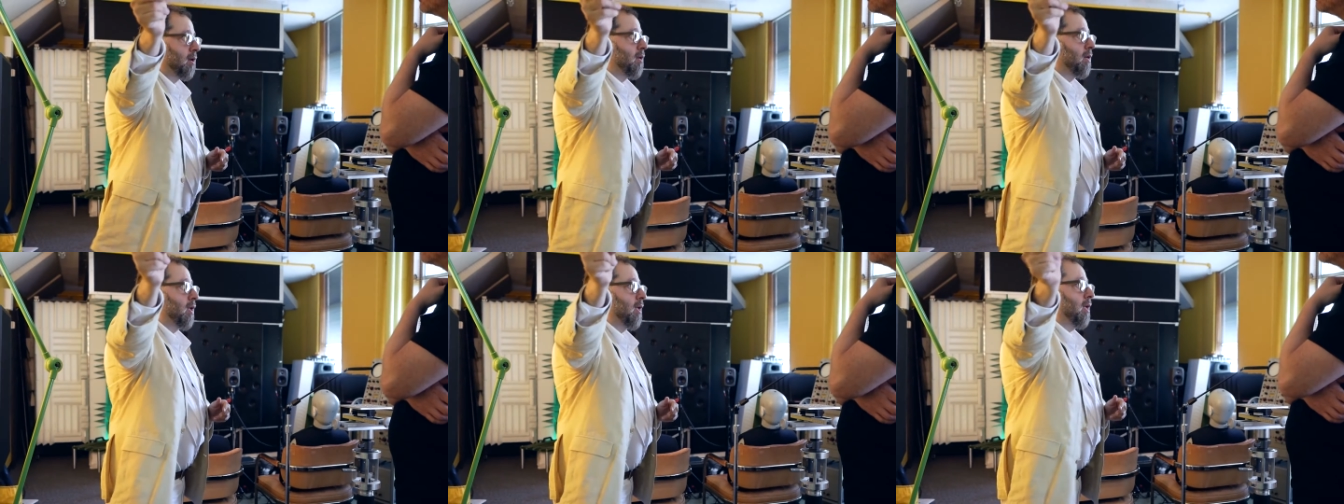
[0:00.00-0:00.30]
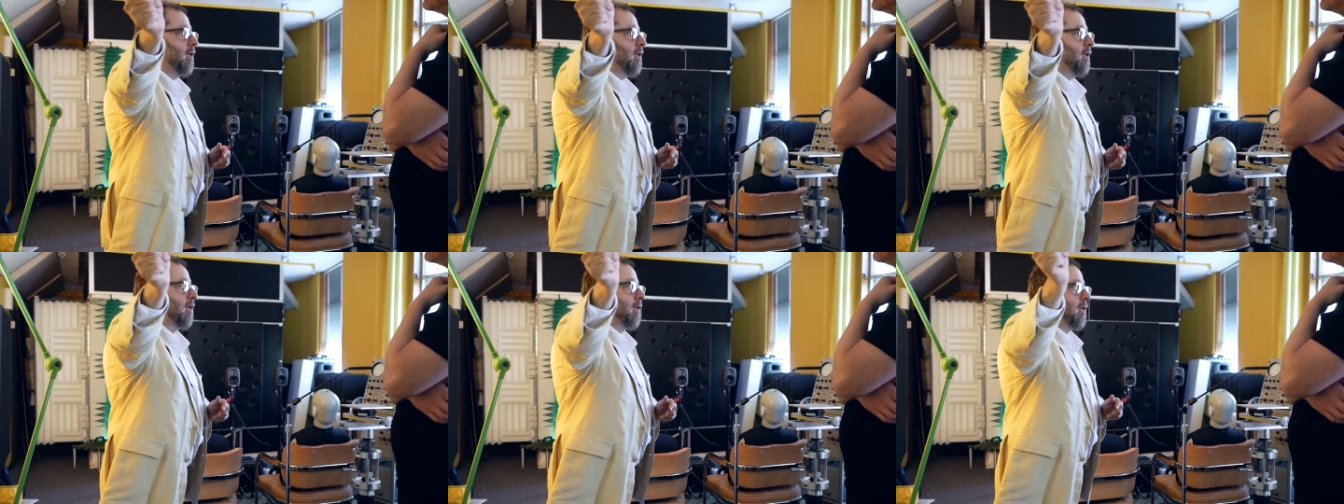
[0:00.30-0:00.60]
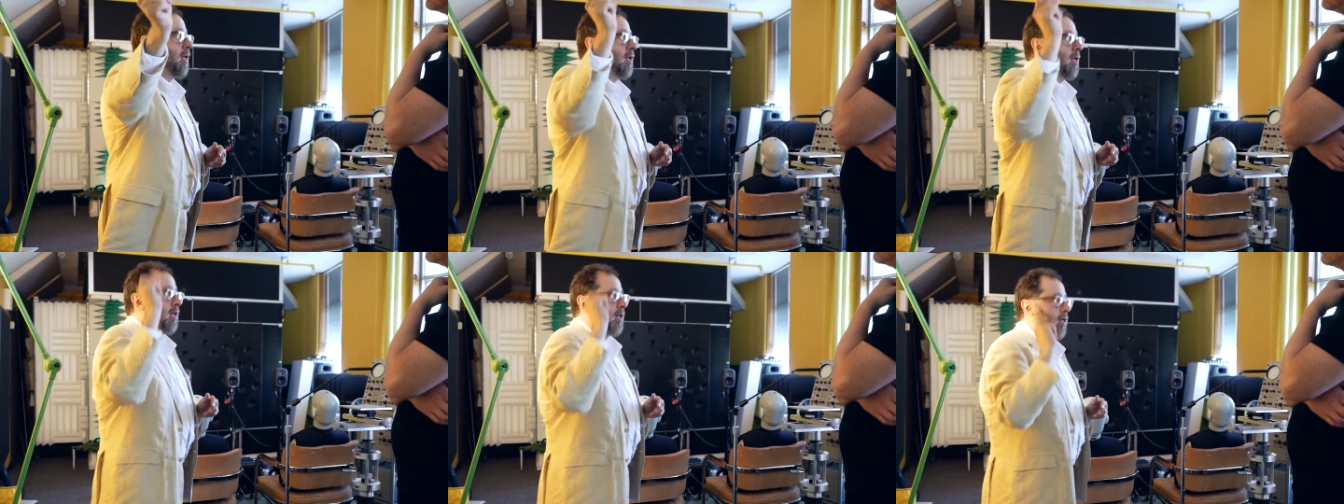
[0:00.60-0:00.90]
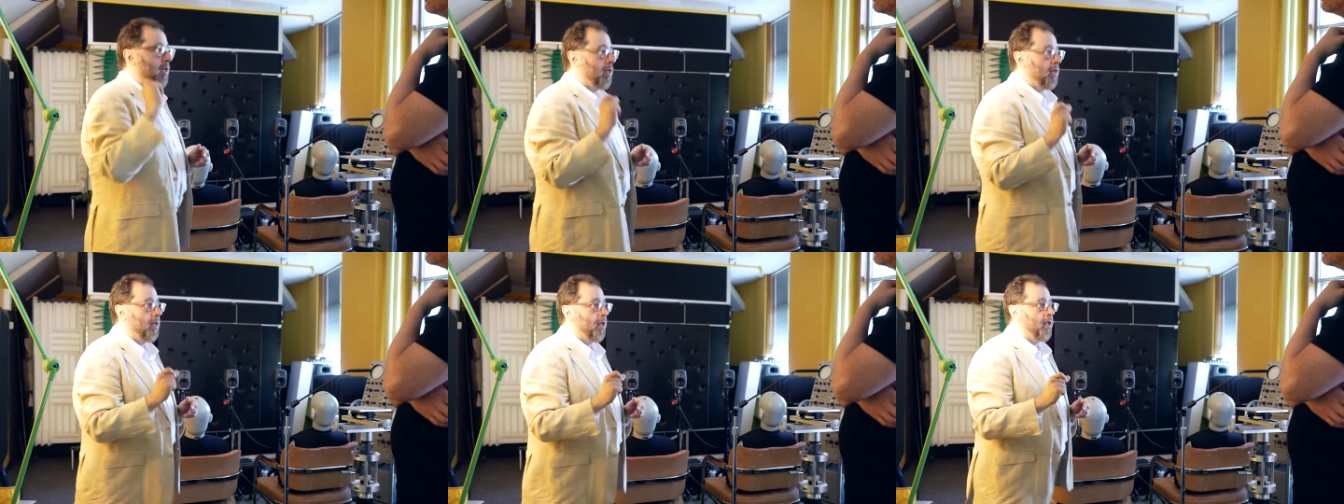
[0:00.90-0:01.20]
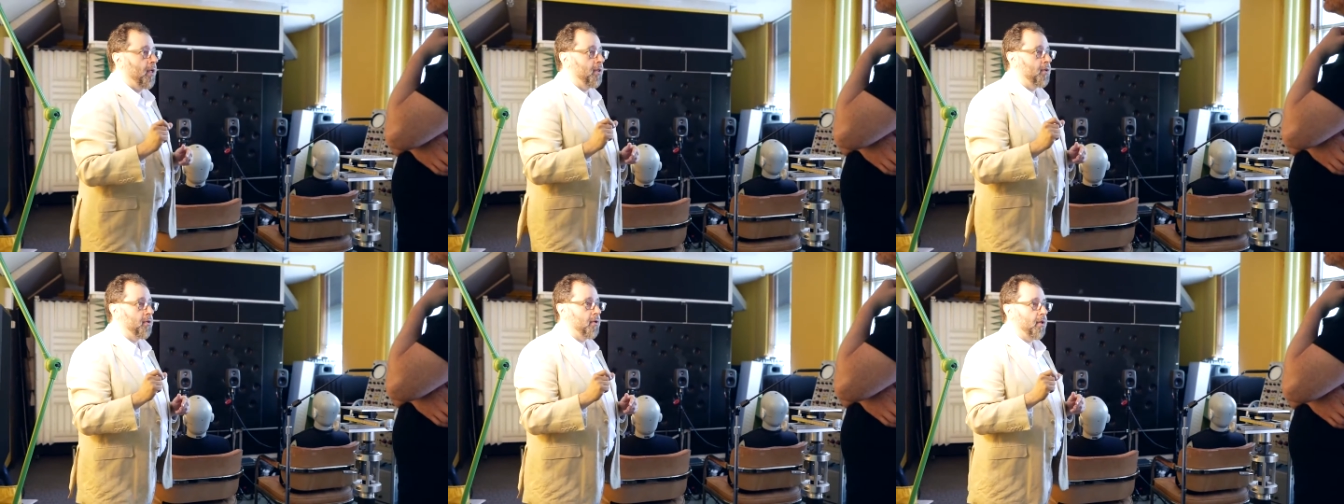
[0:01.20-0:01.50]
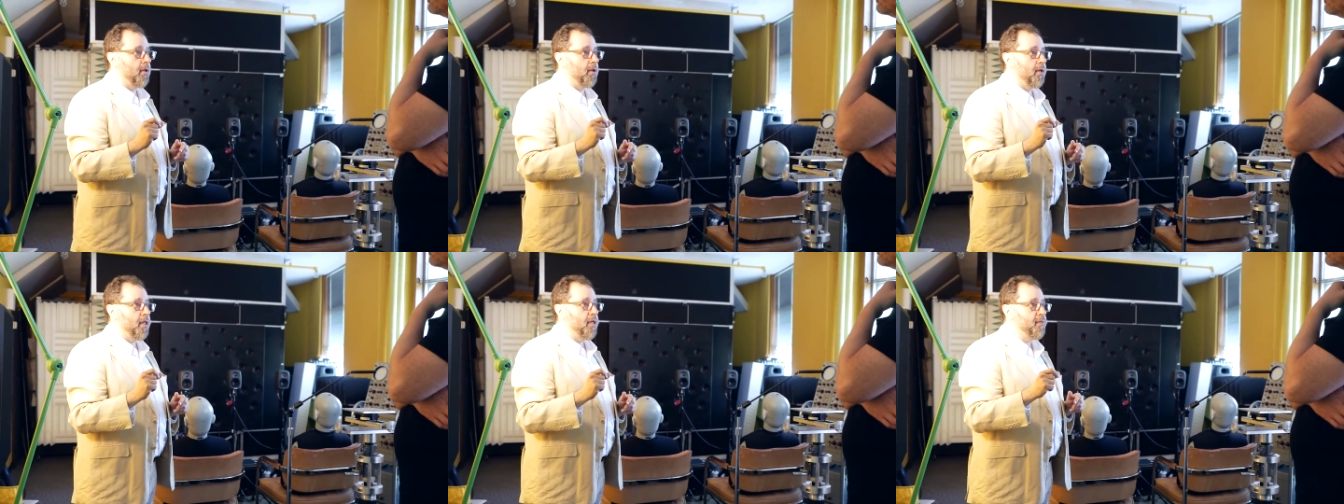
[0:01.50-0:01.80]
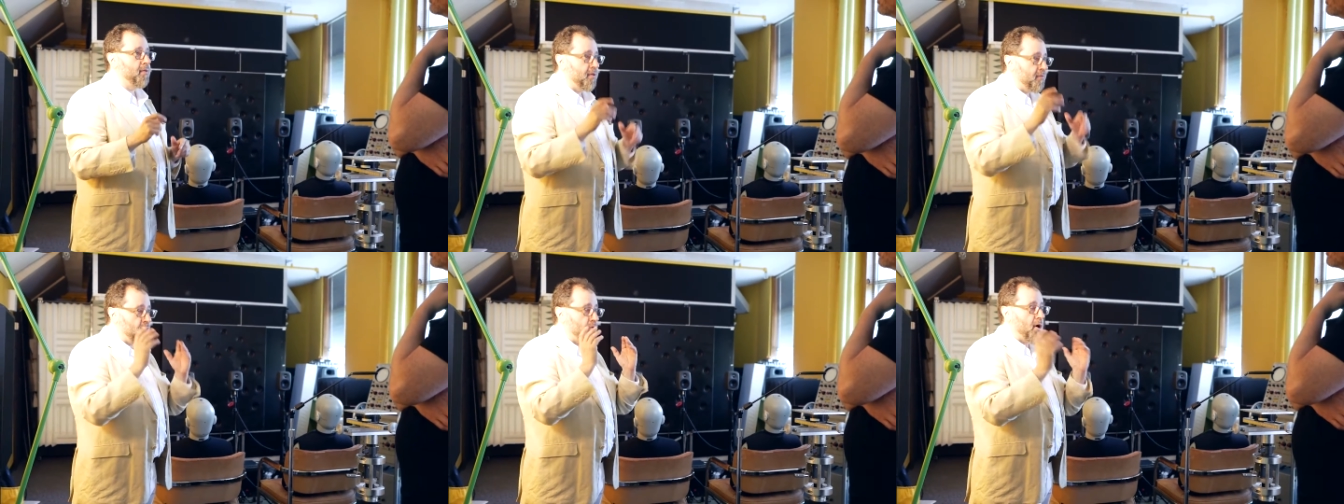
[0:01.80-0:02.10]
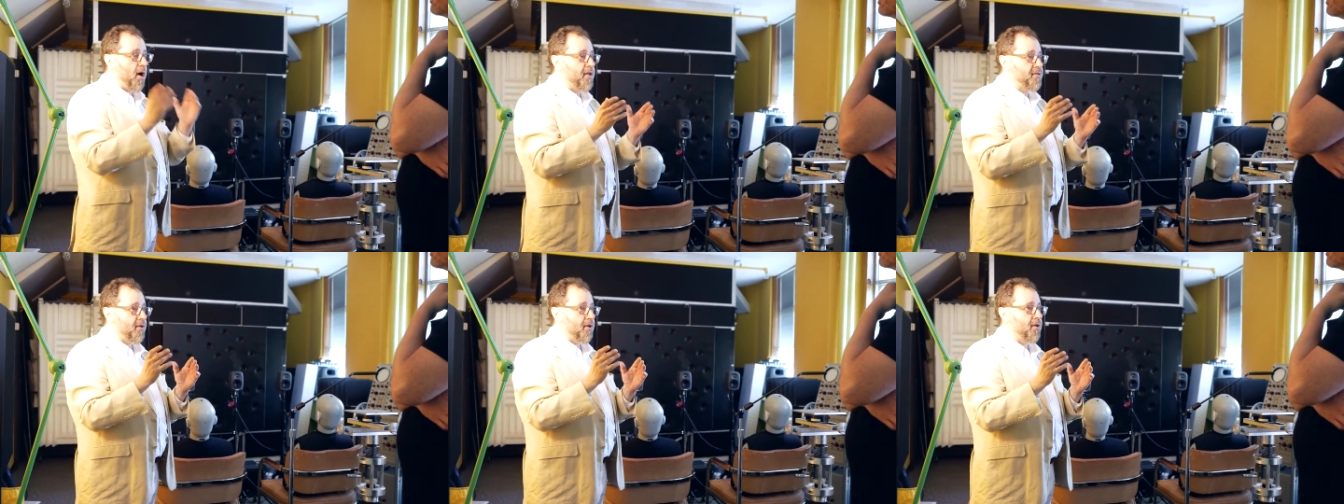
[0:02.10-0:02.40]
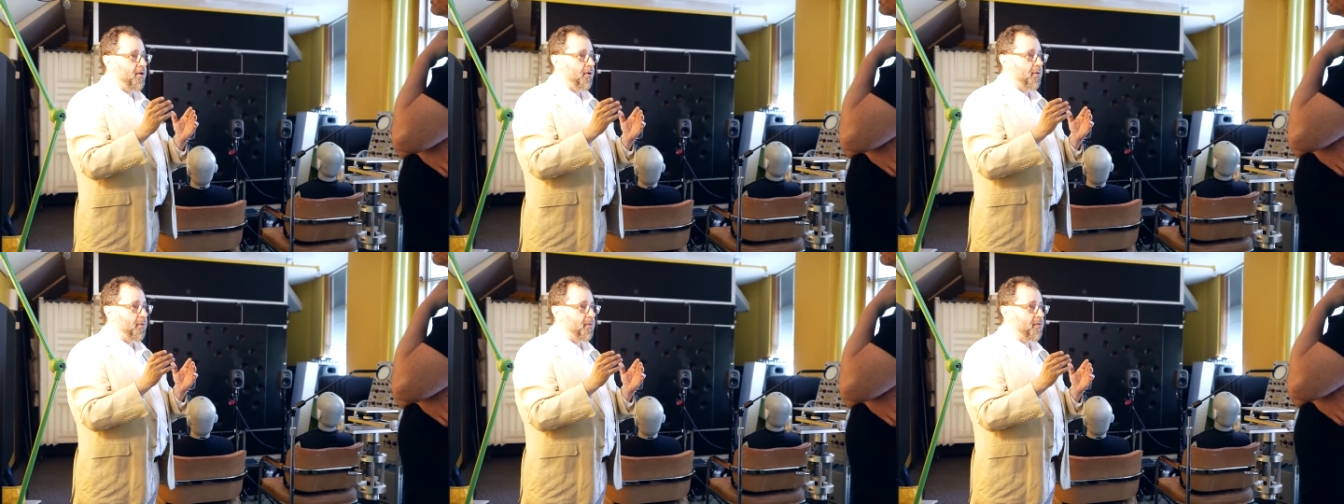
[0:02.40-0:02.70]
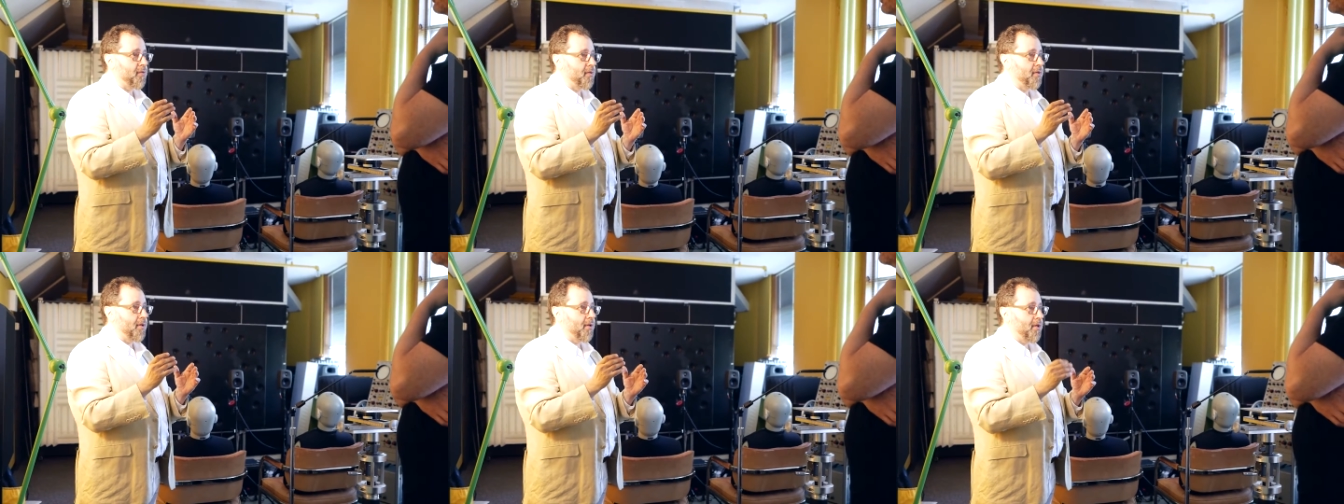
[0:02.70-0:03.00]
okay, and even if your eyes are closed,